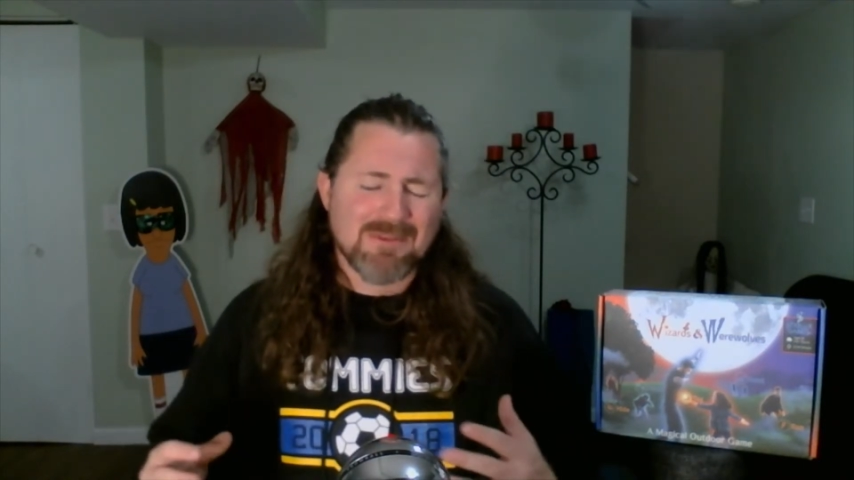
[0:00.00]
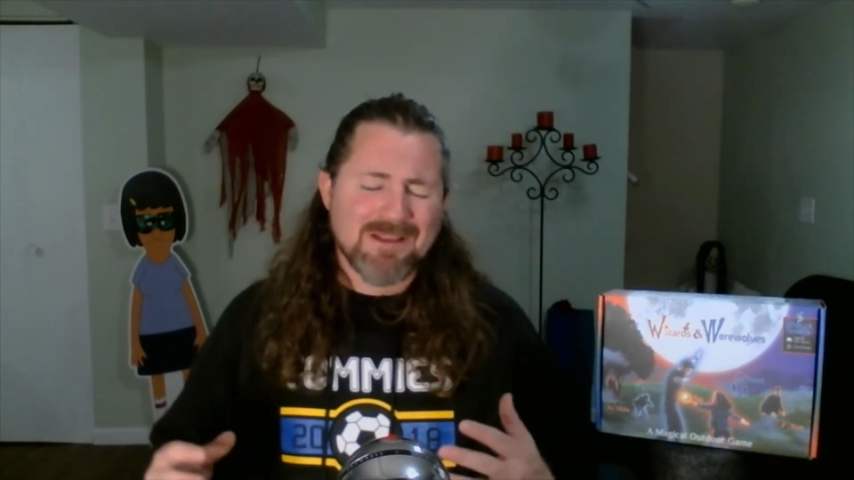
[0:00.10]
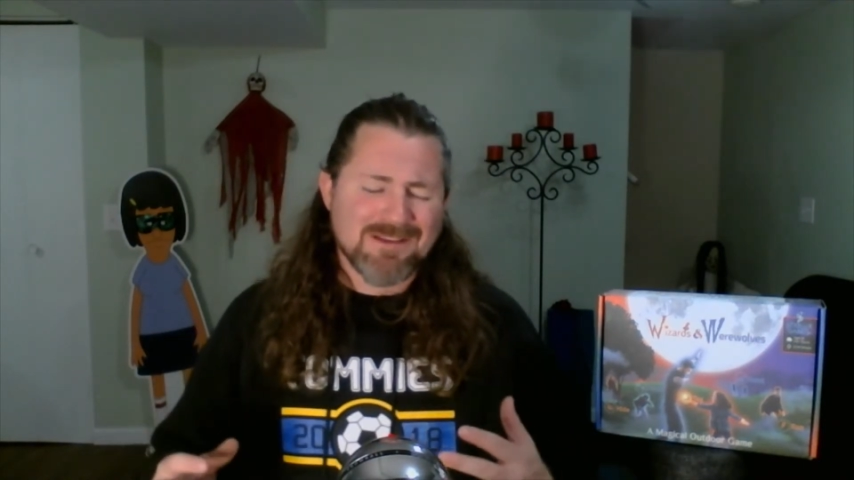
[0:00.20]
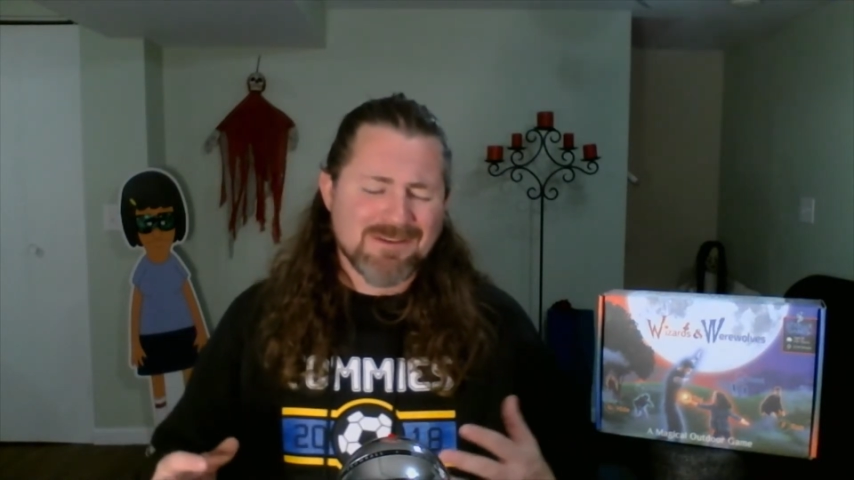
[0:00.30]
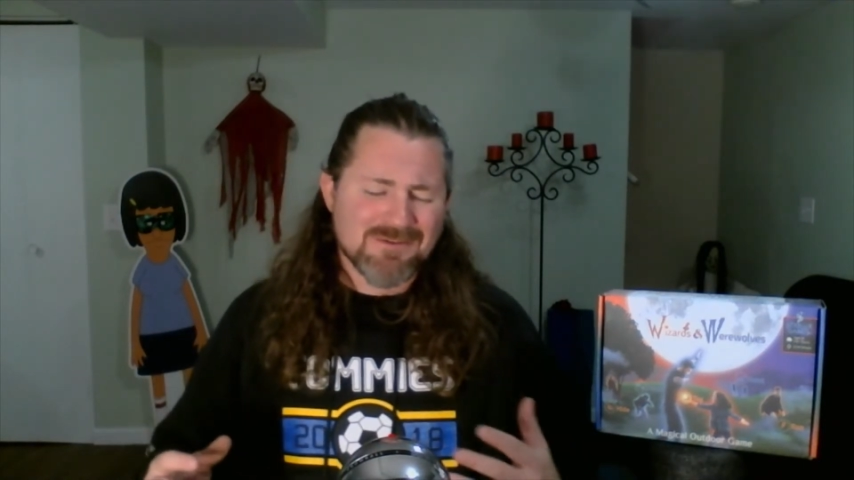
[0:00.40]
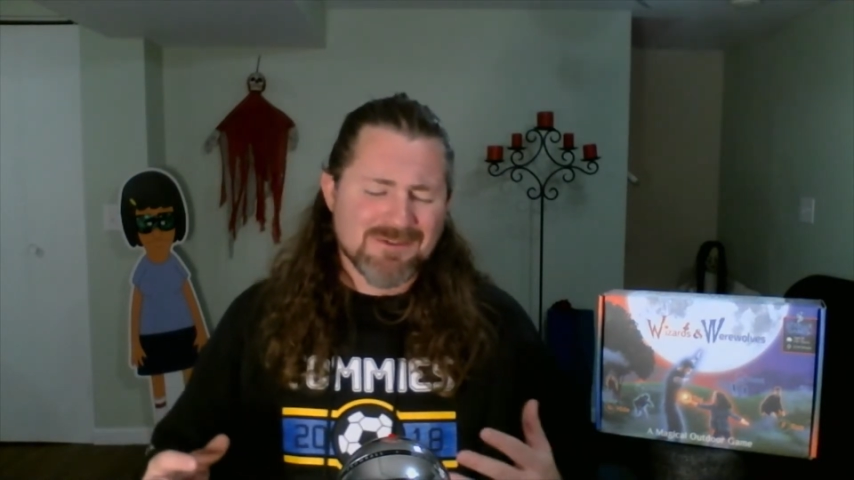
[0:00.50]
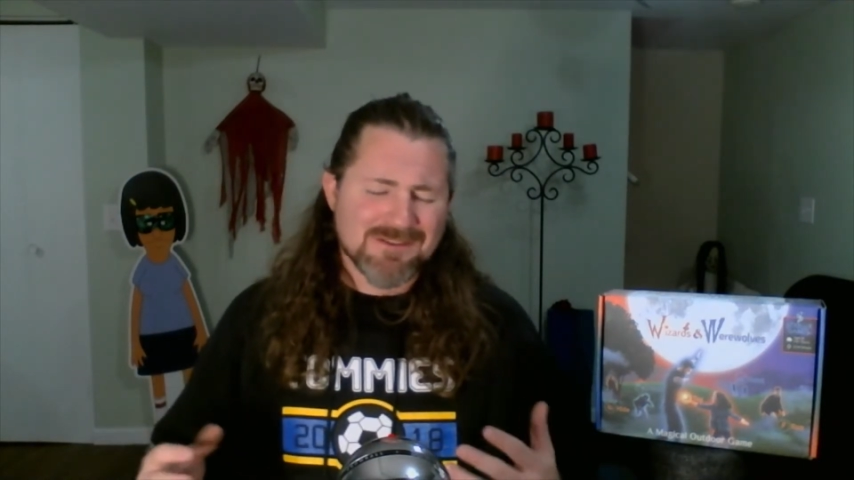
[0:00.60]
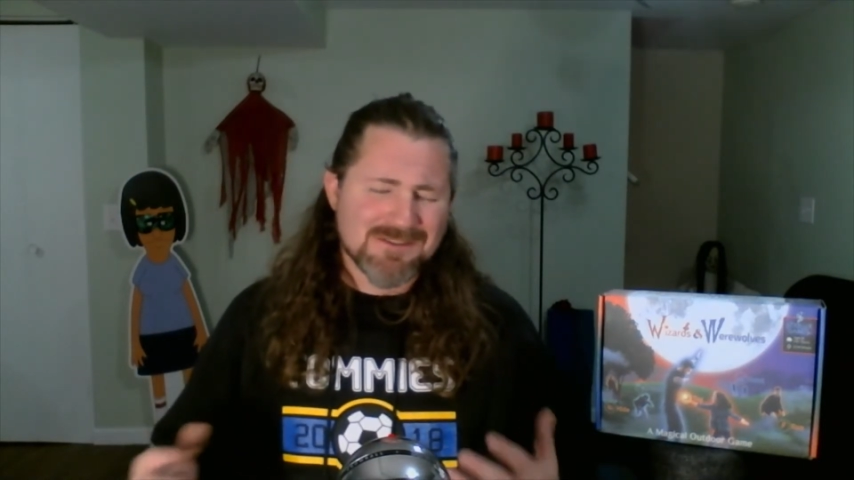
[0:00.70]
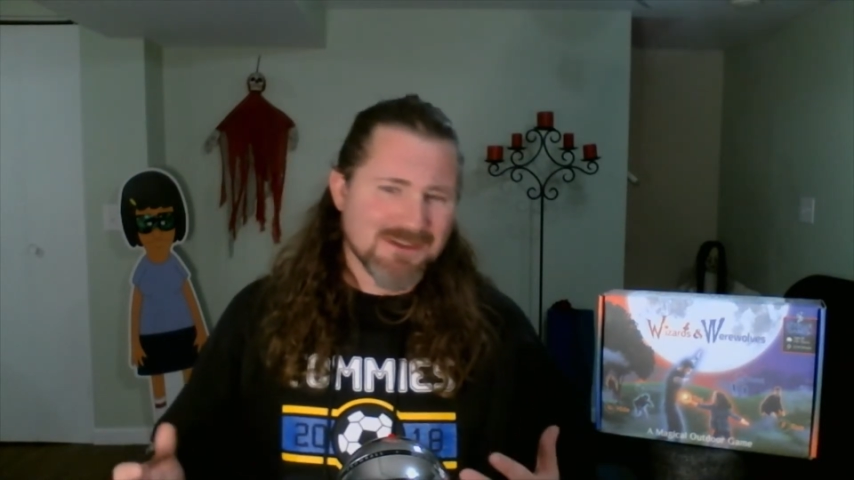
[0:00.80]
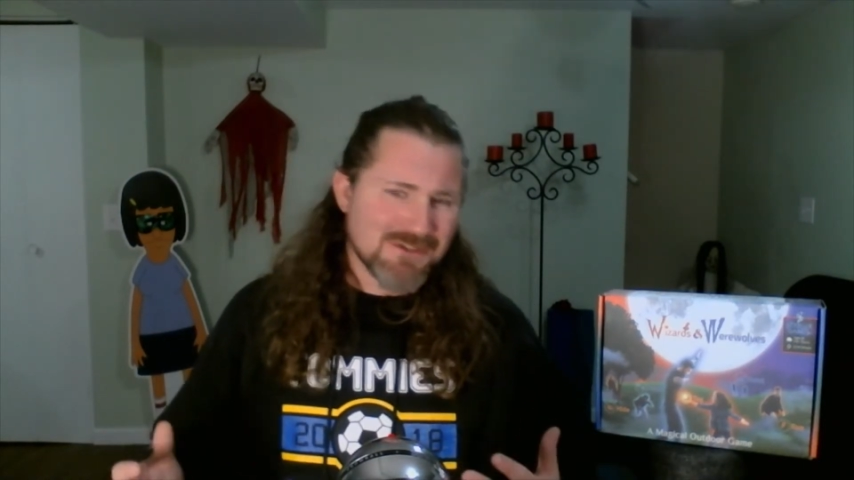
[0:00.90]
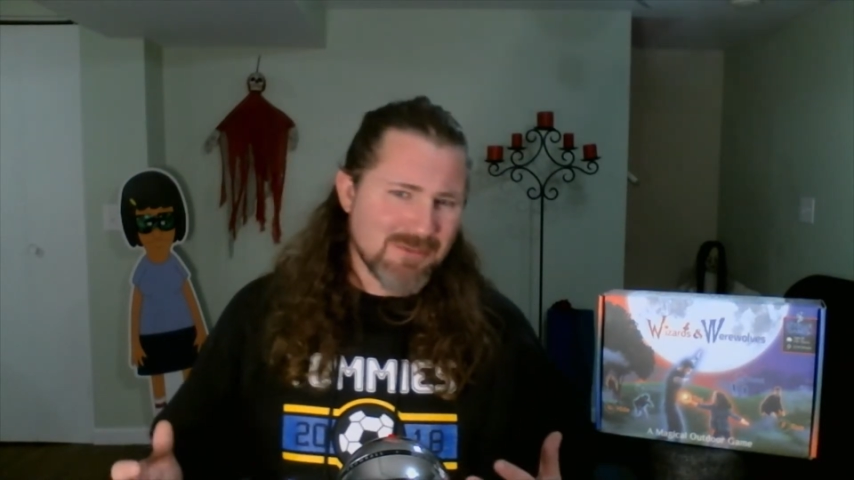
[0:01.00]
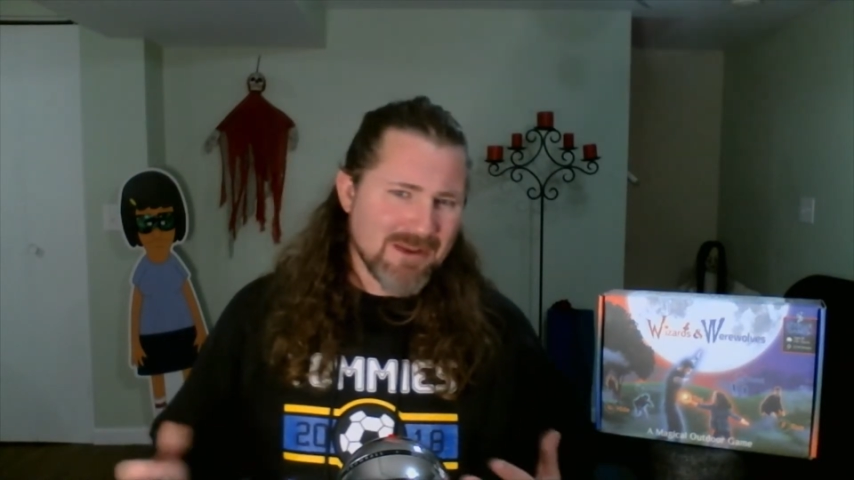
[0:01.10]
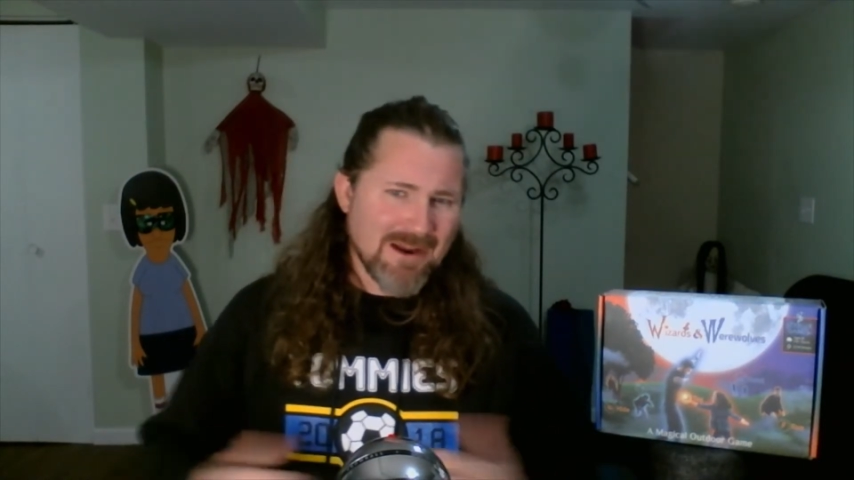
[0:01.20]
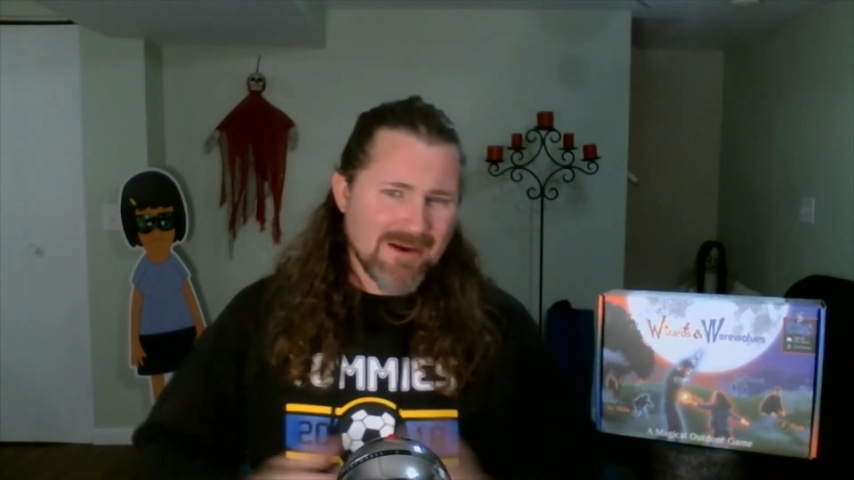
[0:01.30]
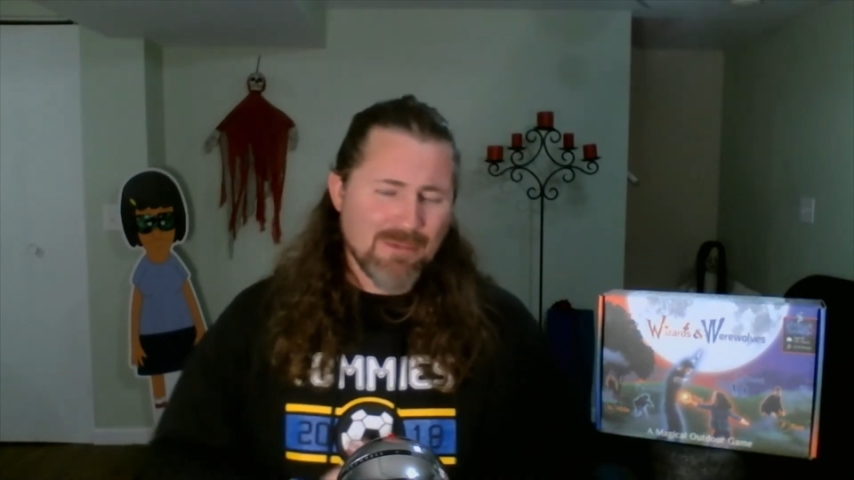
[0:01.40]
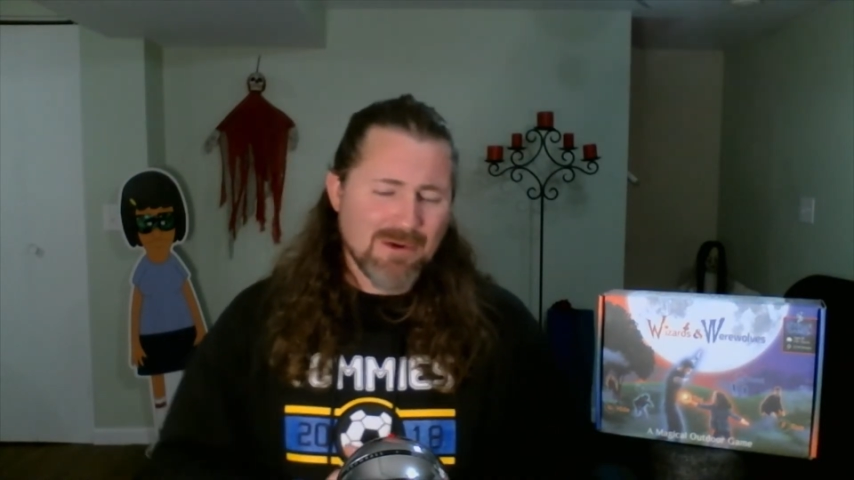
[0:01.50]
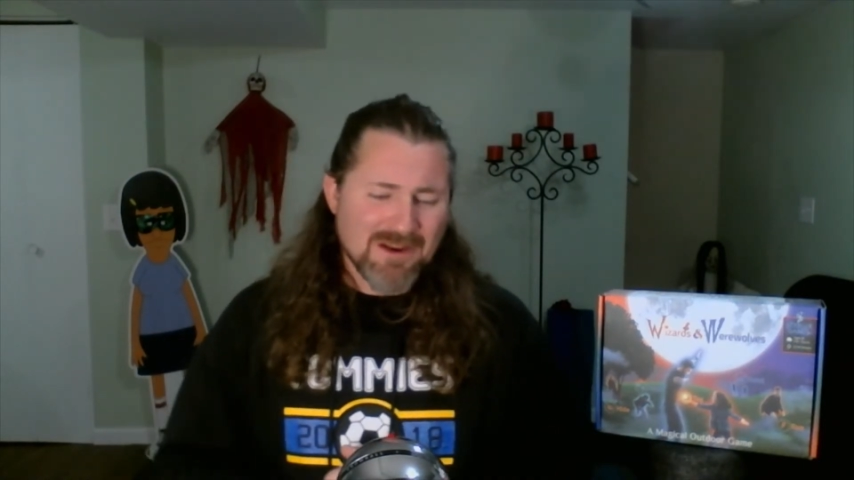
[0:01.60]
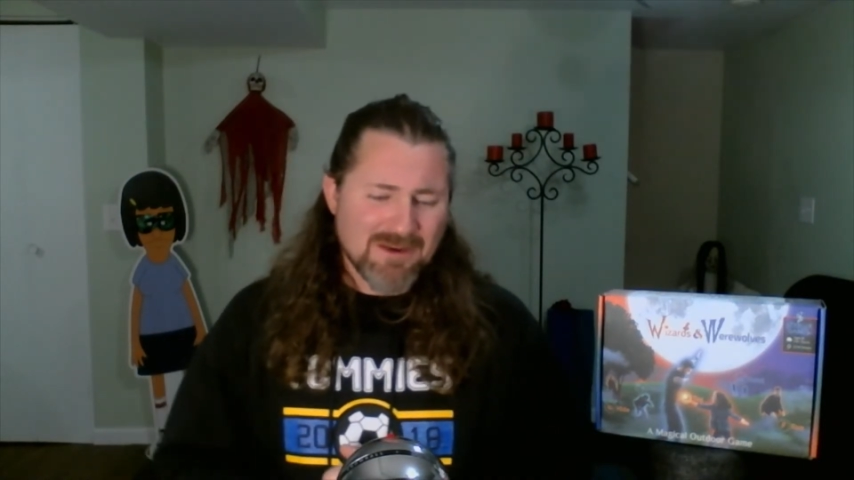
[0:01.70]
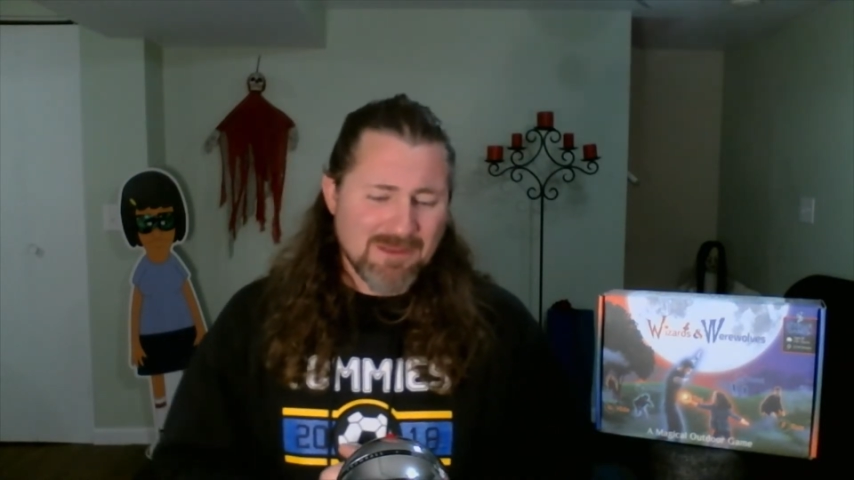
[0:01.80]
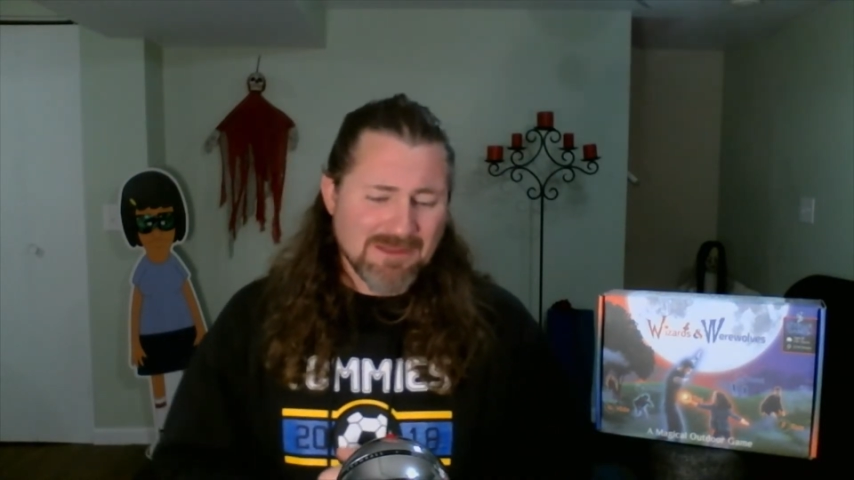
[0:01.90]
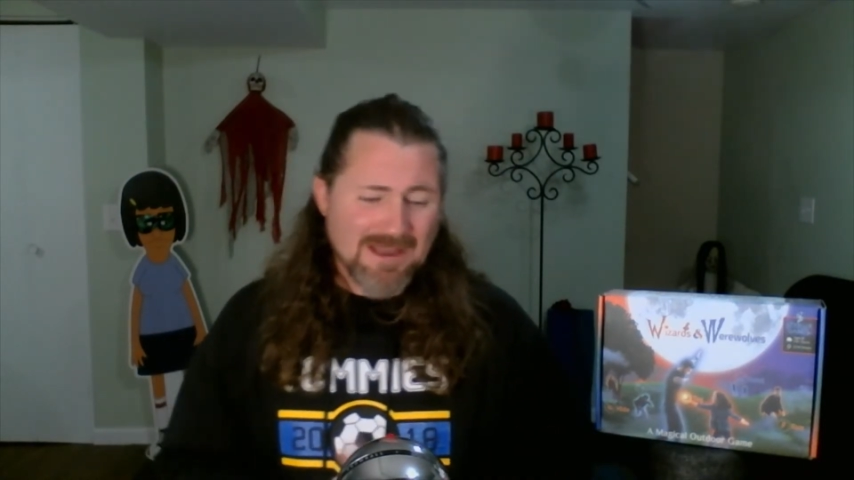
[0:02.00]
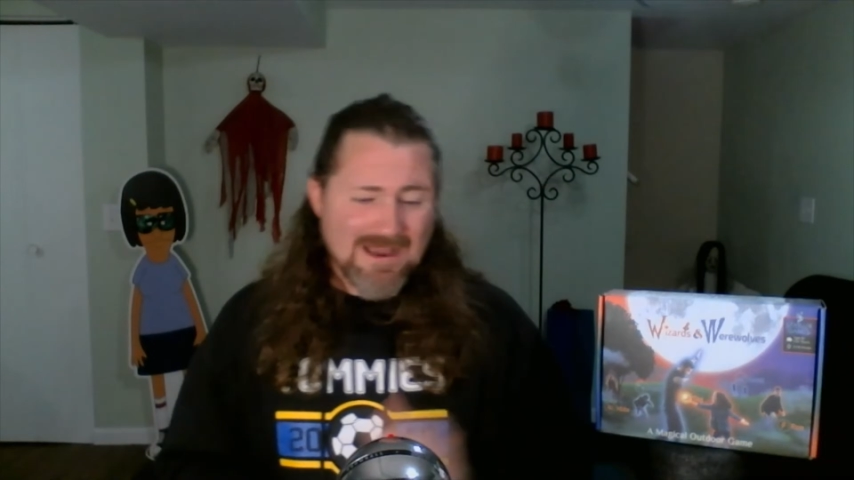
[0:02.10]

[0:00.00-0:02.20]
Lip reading: playing usually in such a big area where you're going to be able to